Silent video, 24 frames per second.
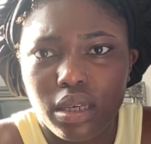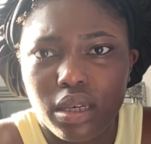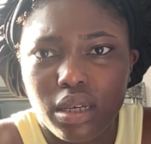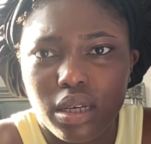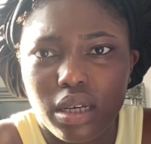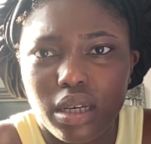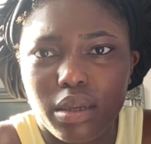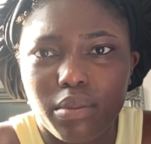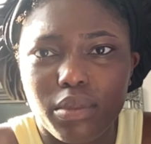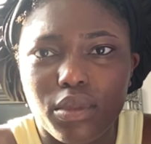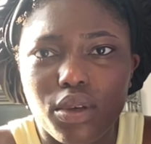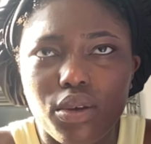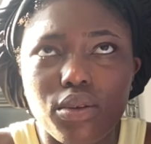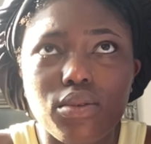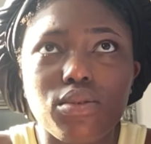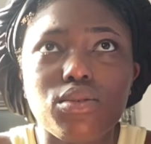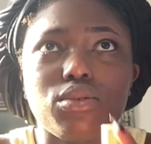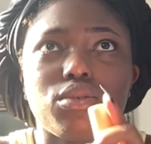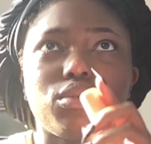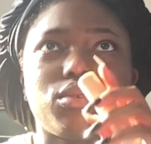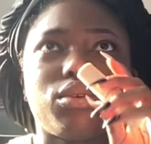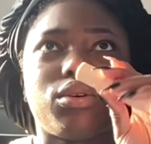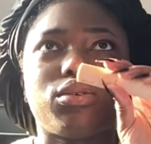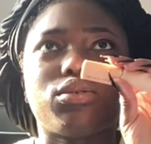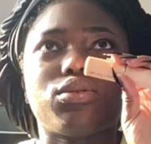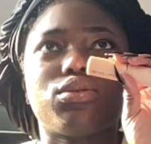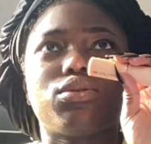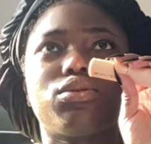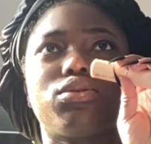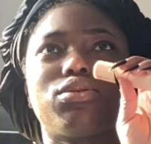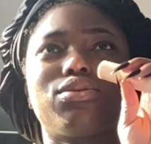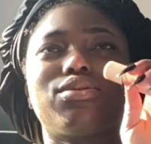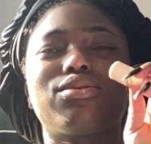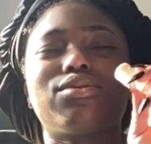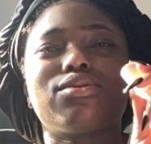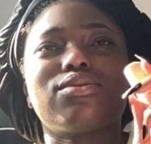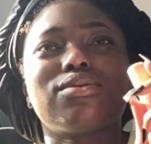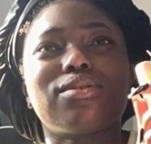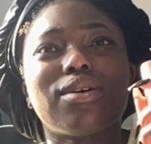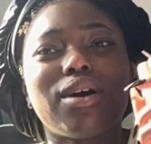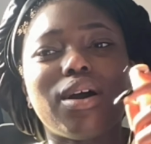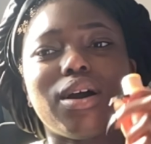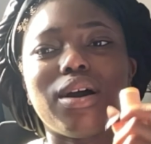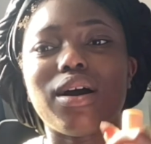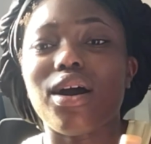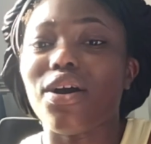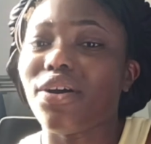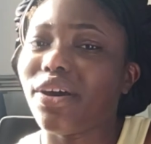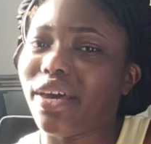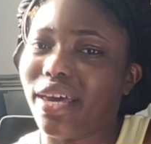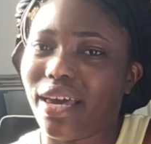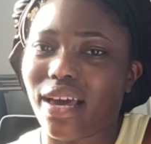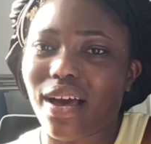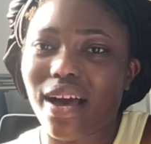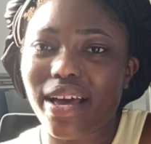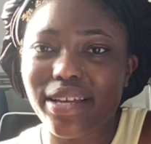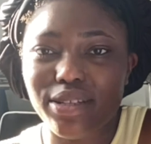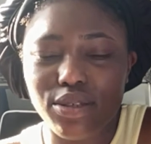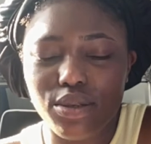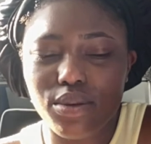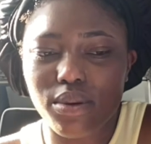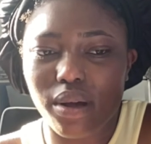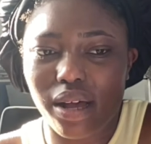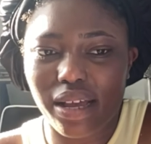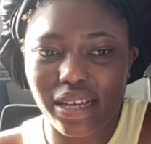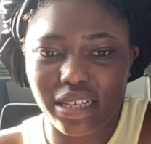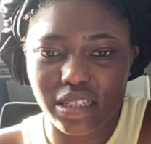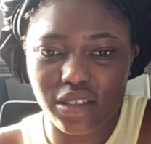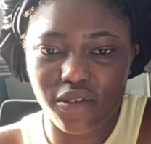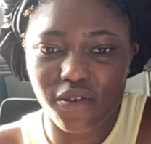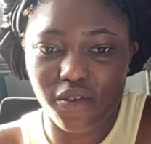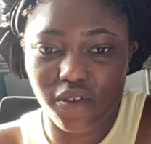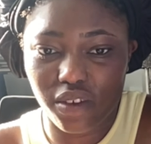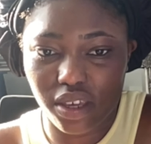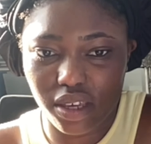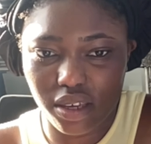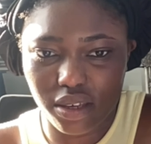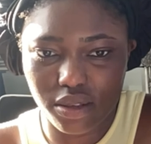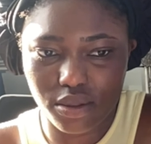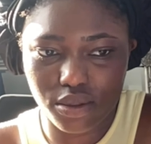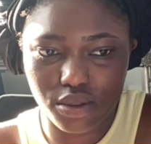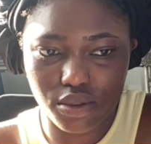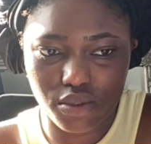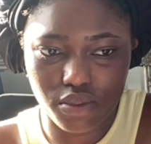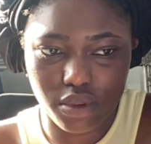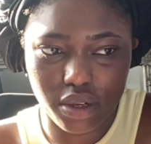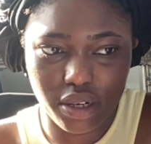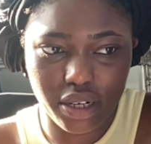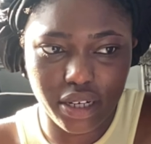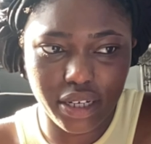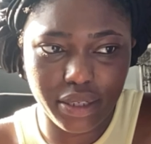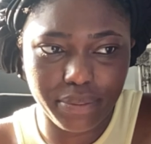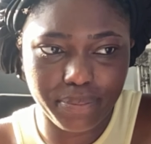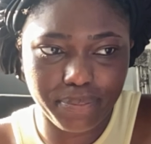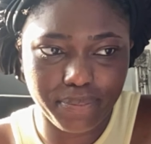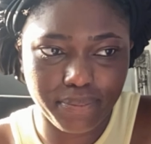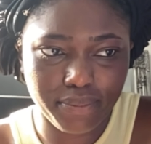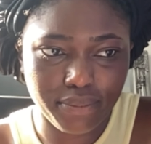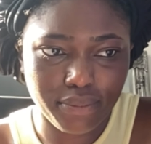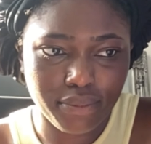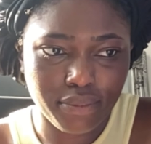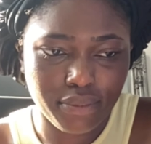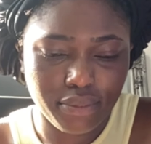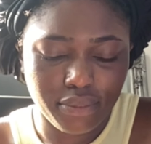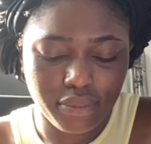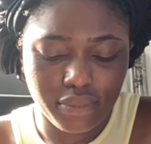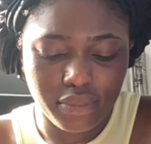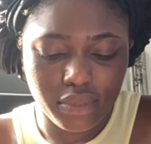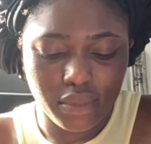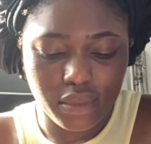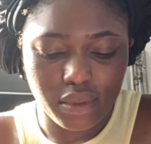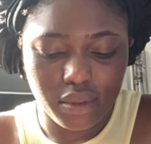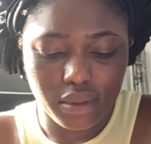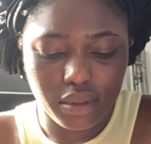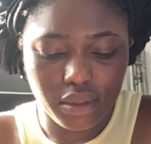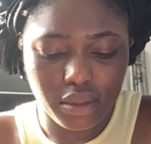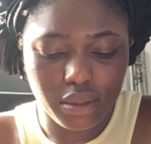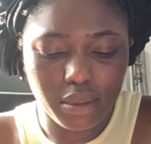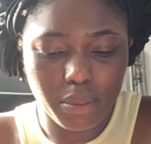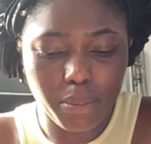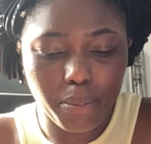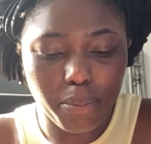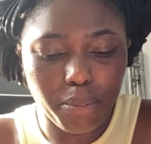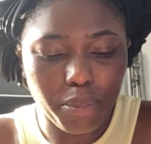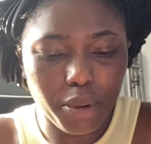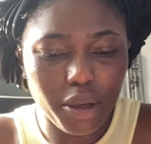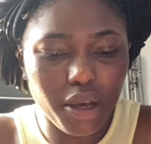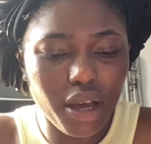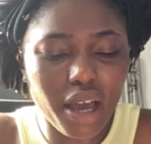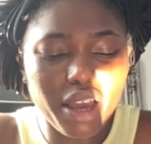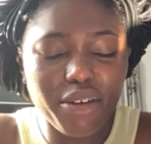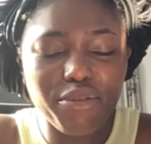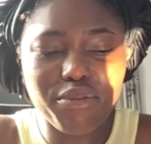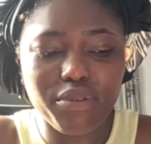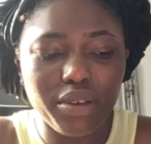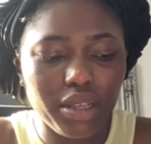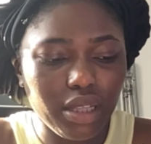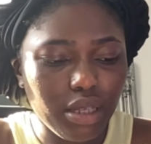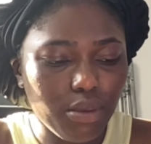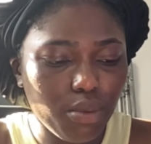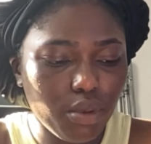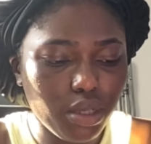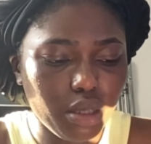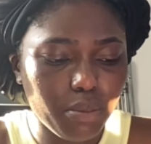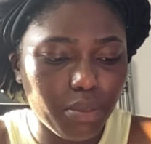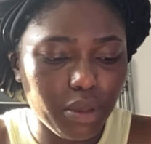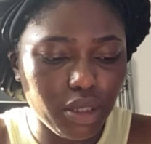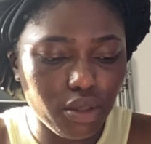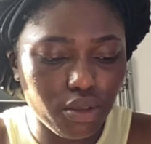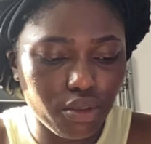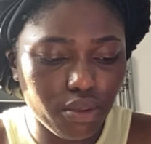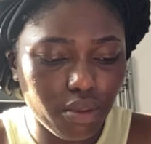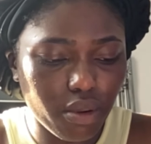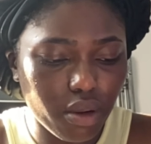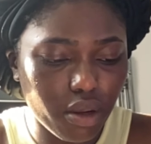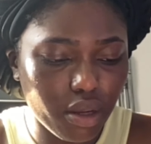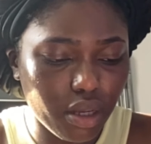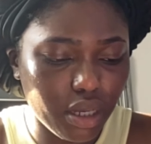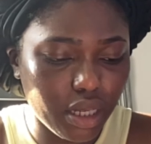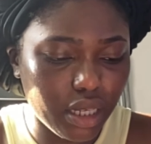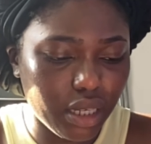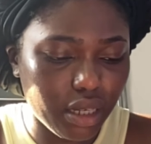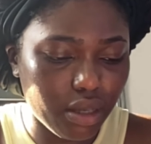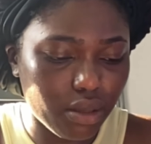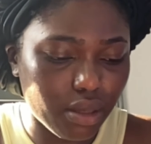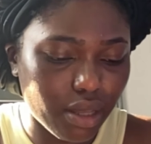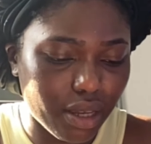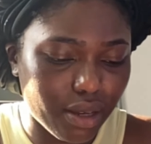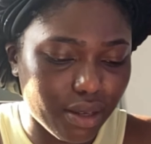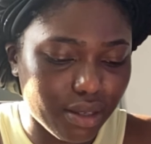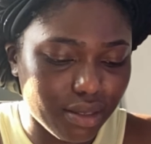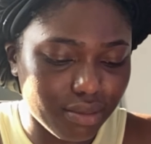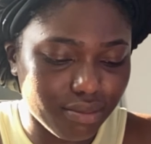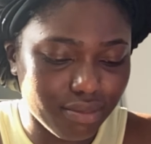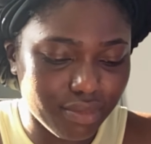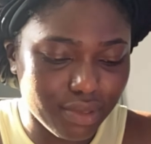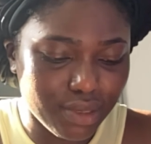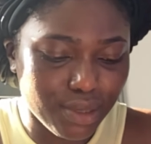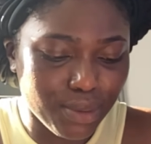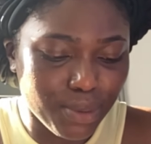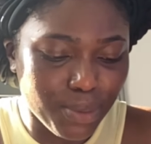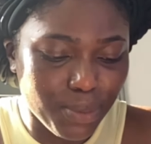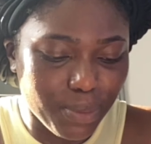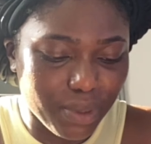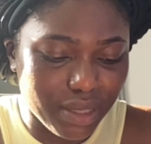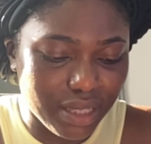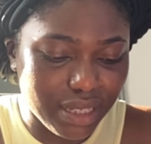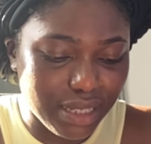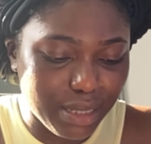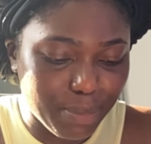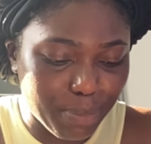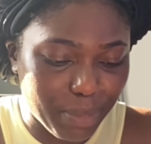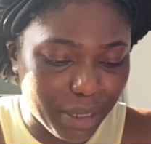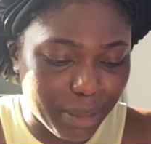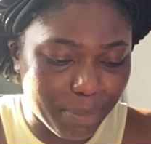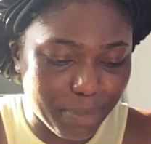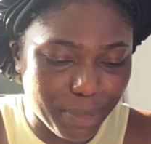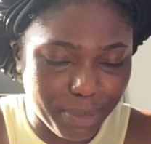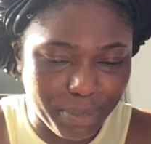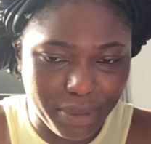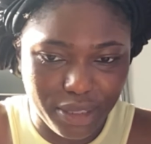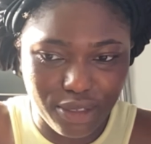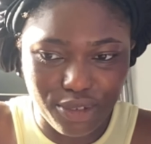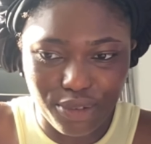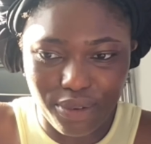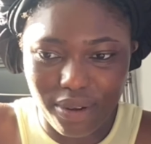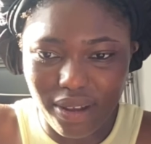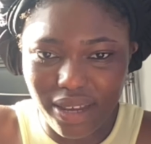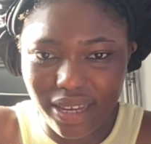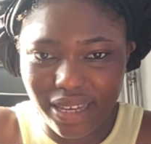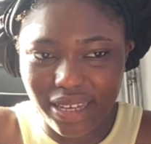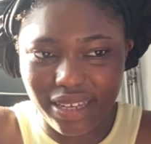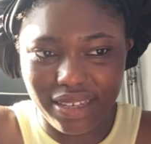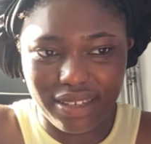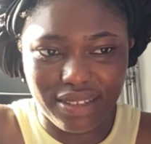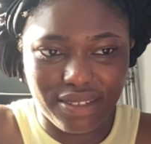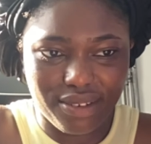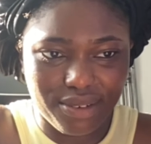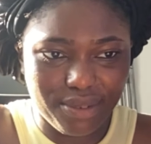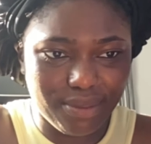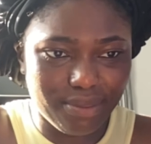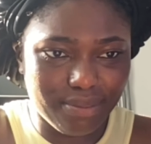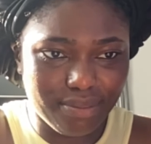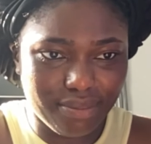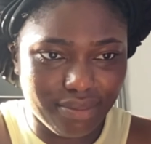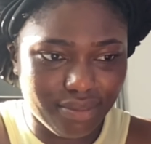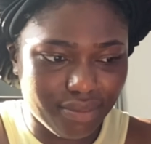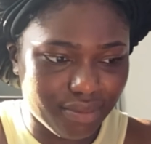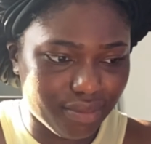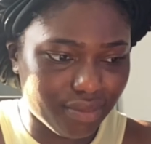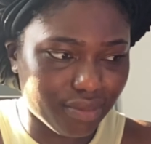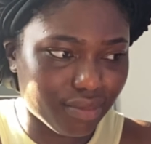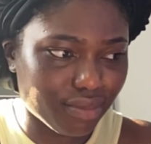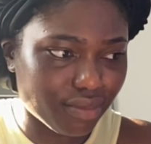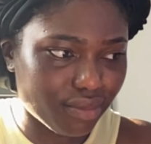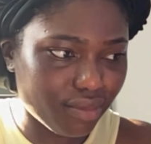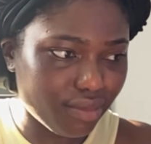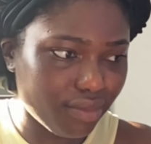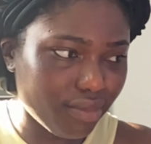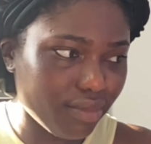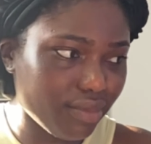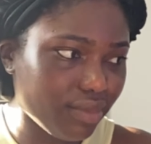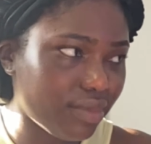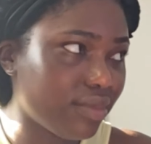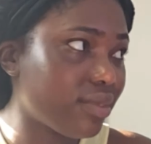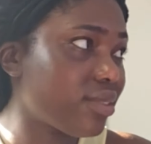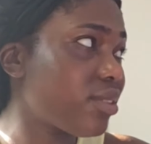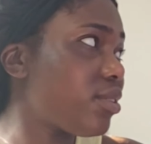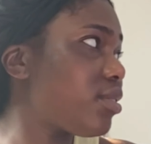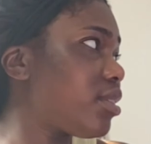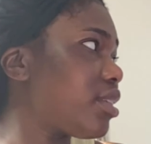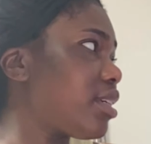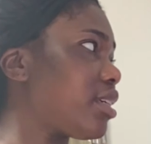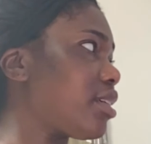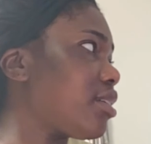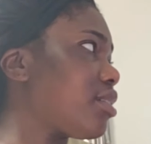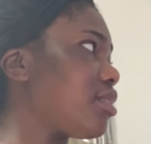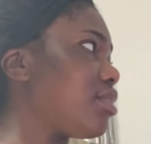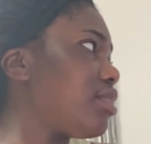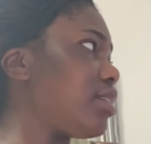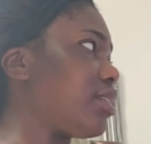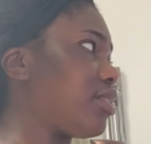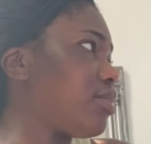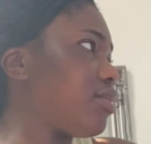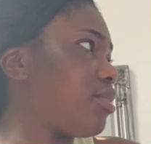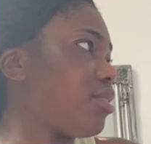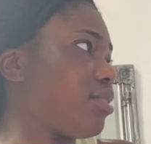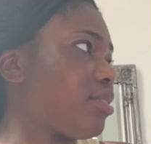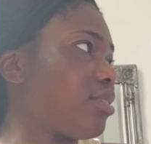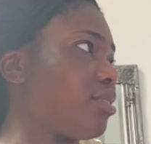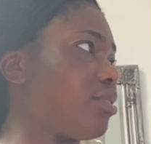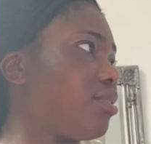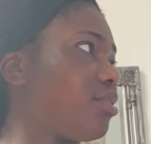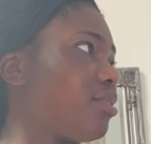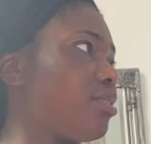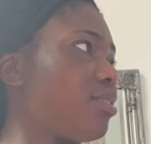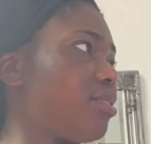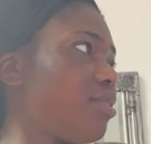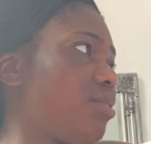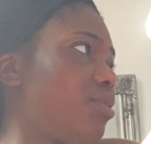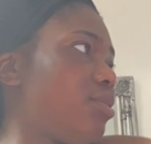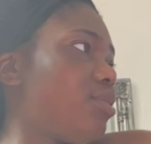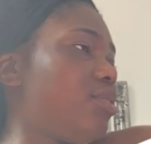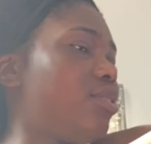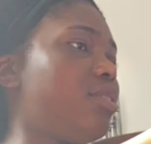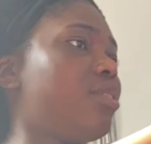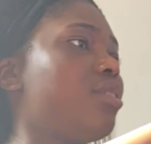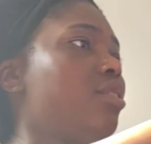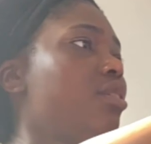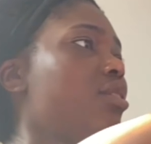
I'm going to start, okay, I do eyes first, right? But I really want to be trying, like, these people be trying, you know? And like TikTok and so forth.